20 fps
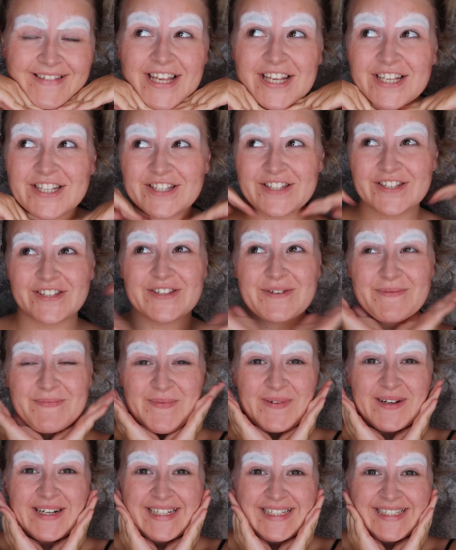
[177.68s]
Such a
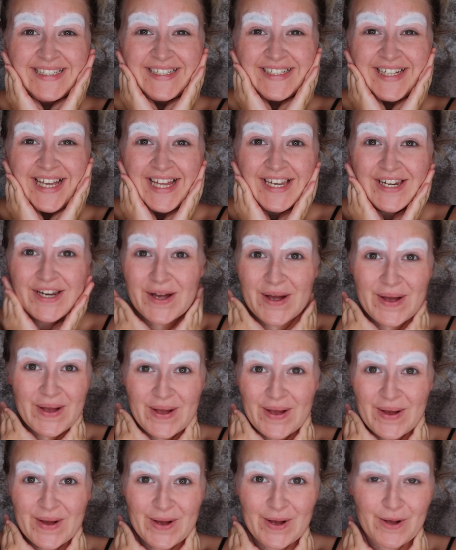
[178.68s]
pretty look, I
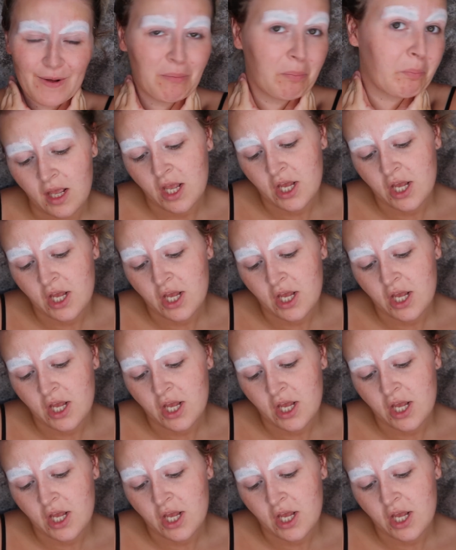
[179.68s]
know.